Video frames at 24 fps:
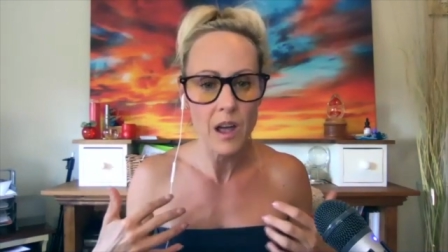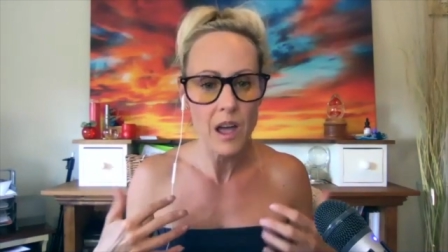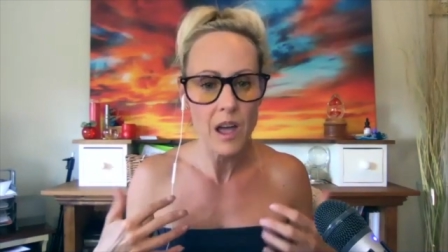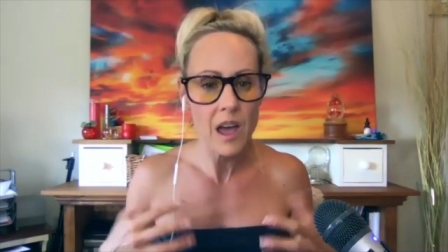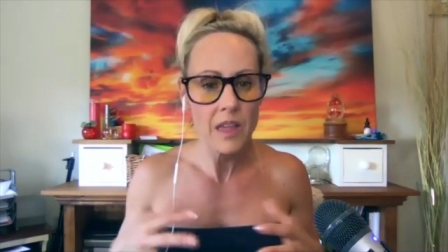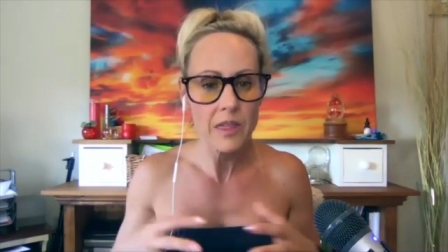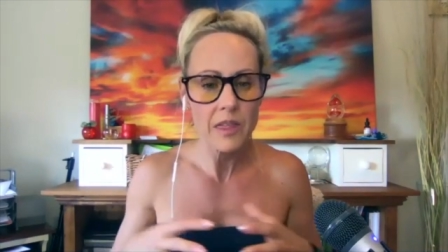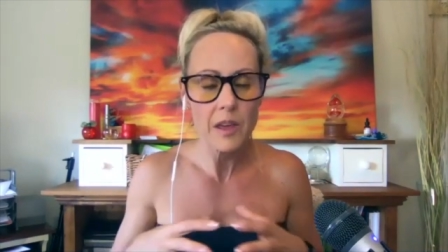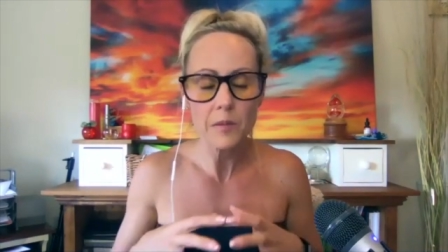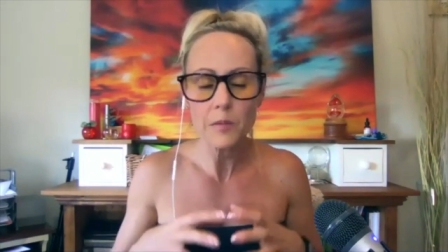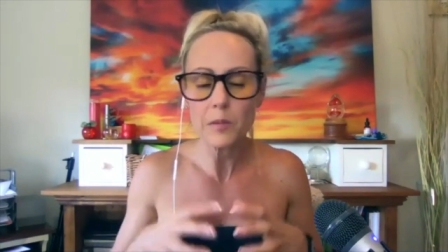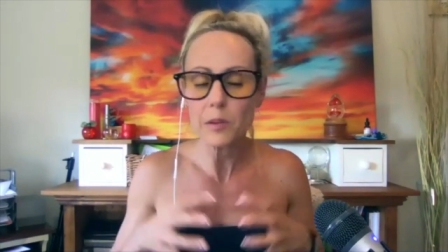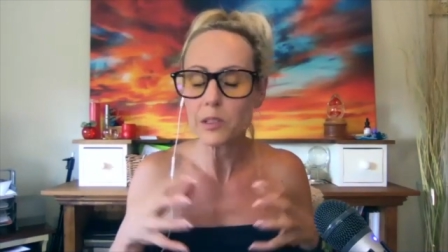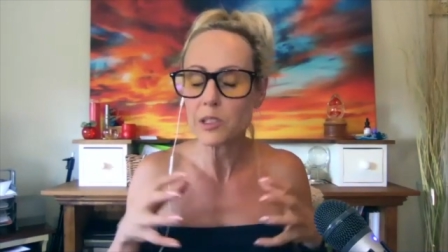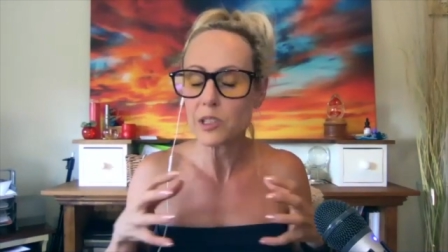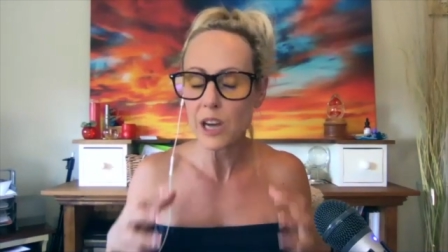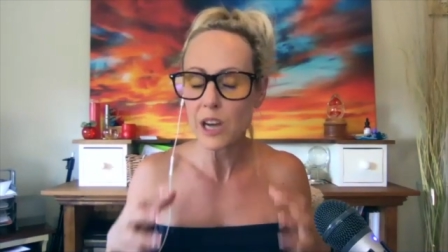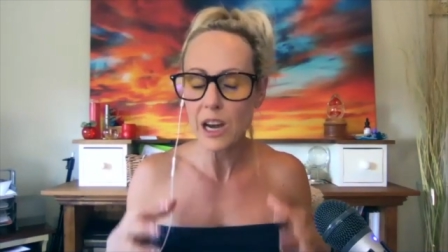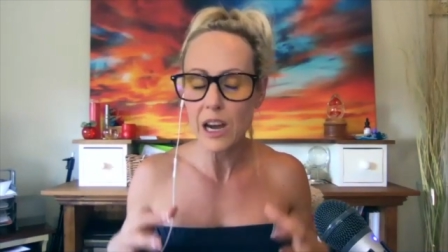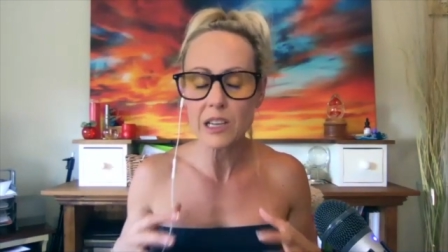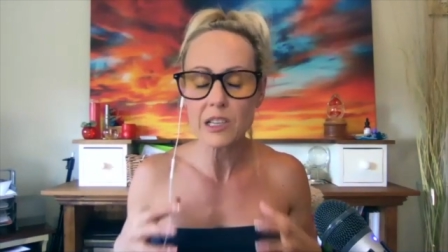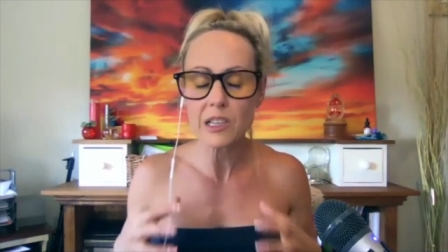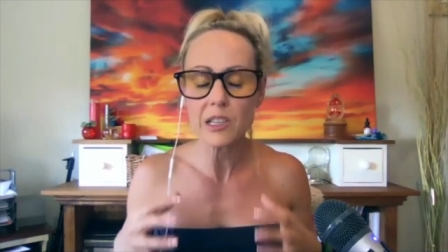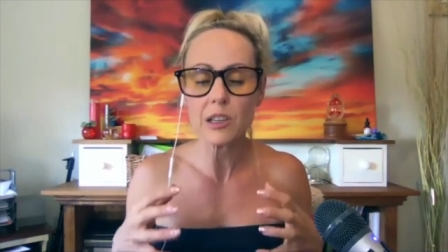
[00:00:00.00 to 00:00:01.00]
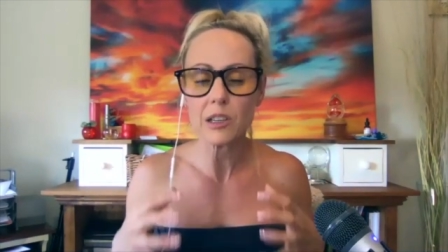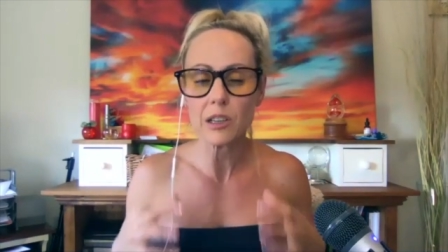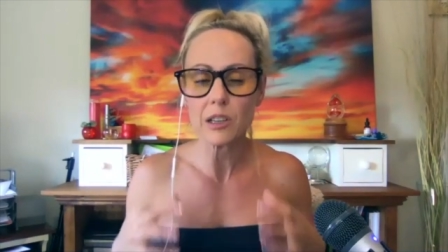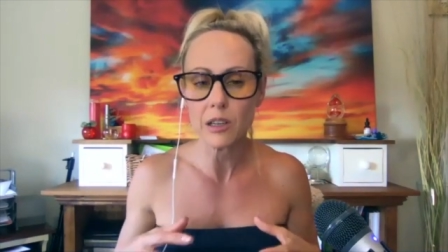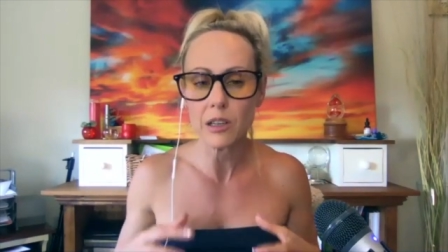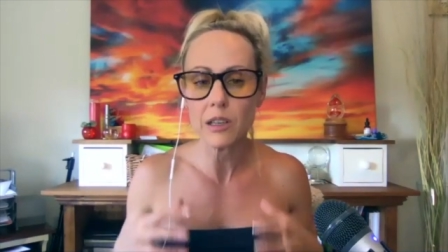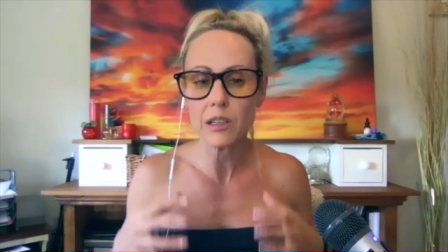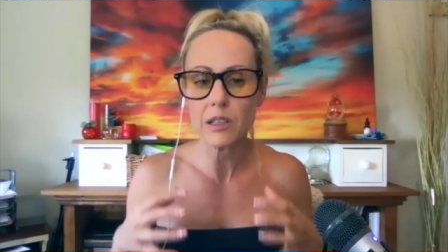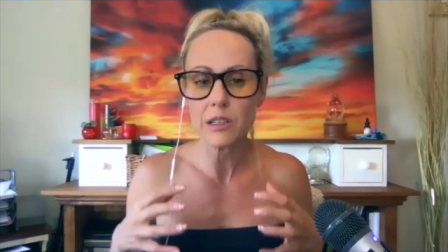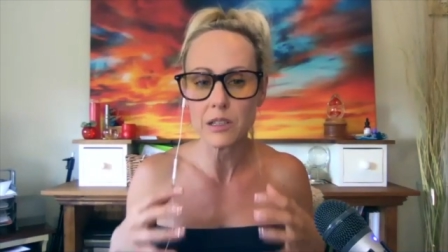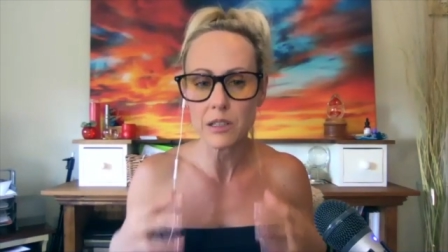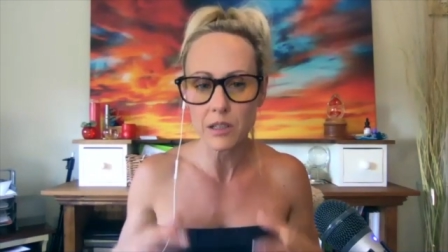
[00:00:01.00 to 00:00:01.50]
that will change your
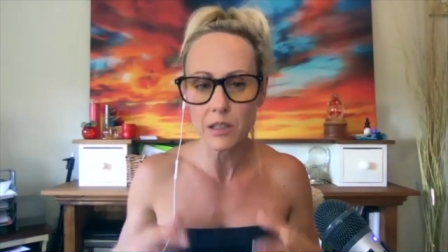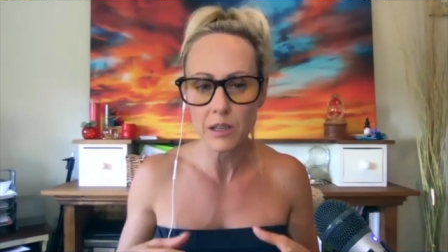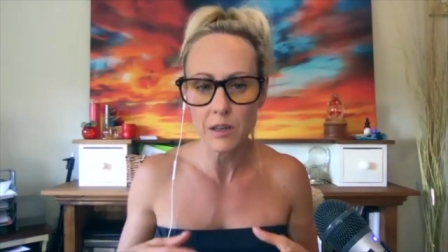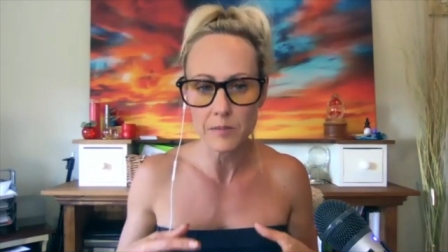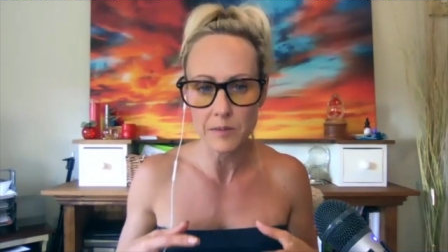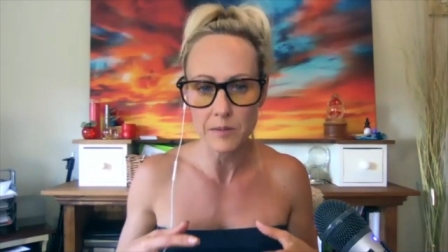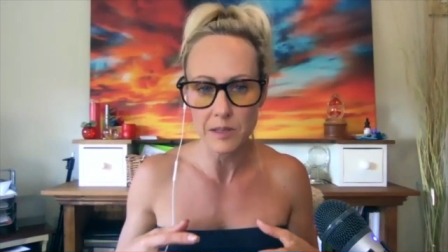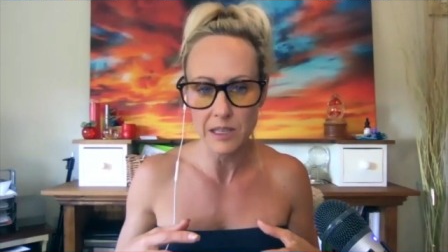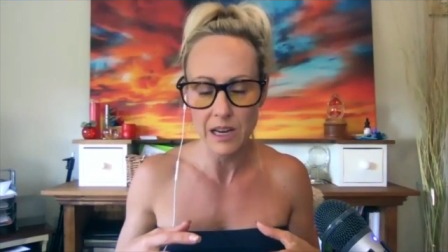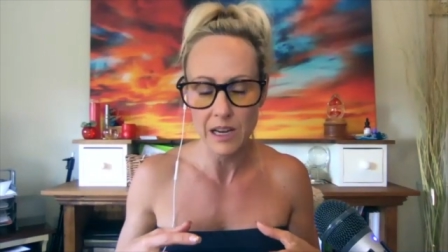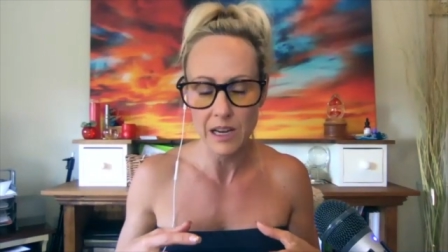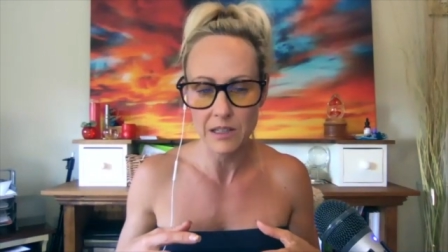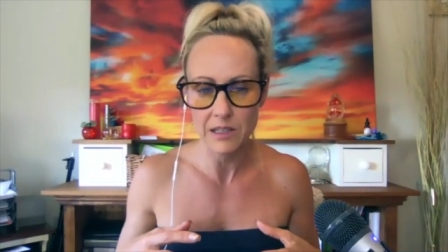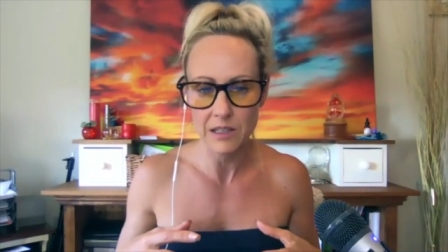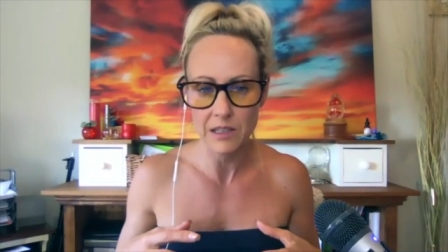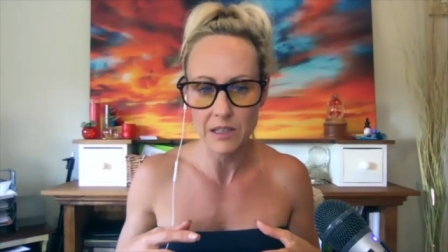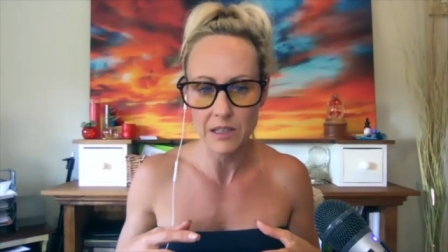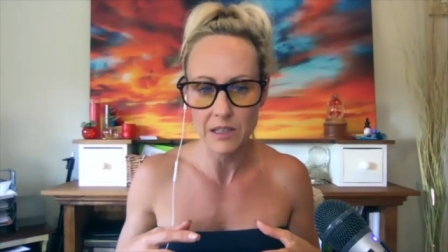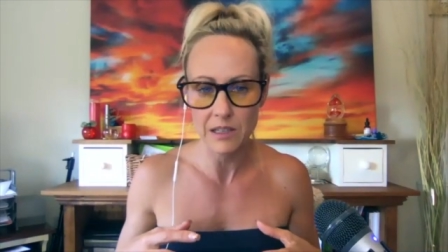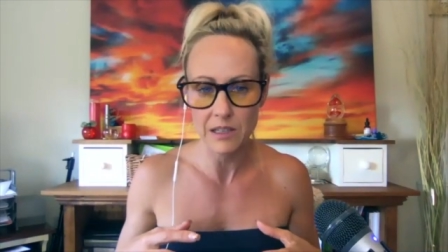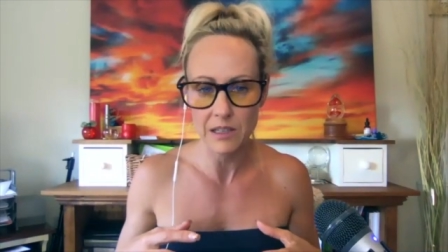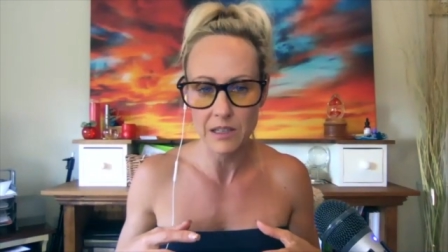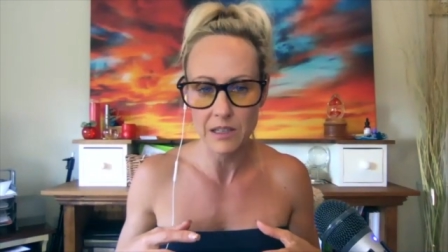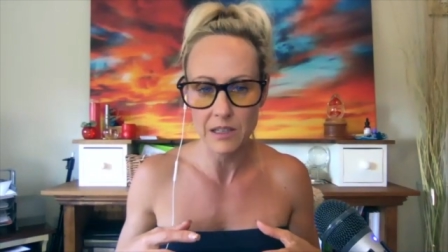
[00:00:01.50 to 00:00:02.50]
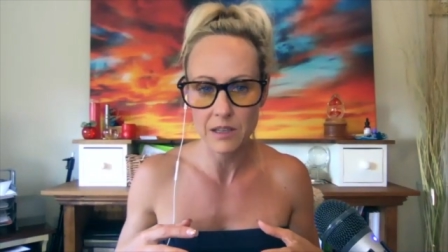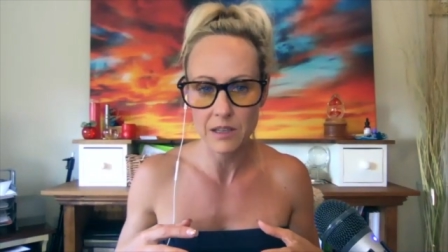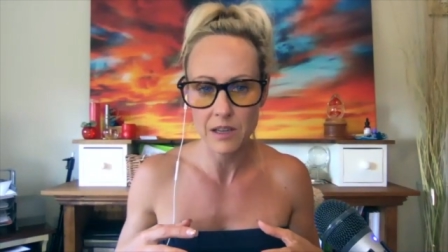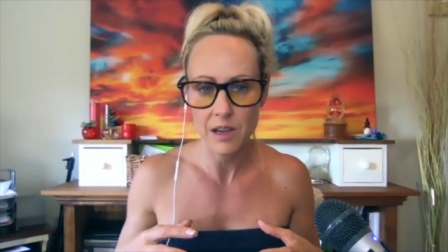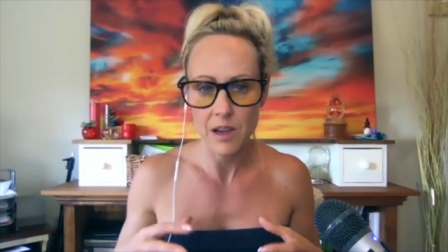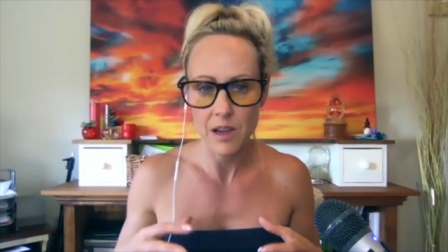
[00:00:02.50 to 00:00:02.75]
current circumstances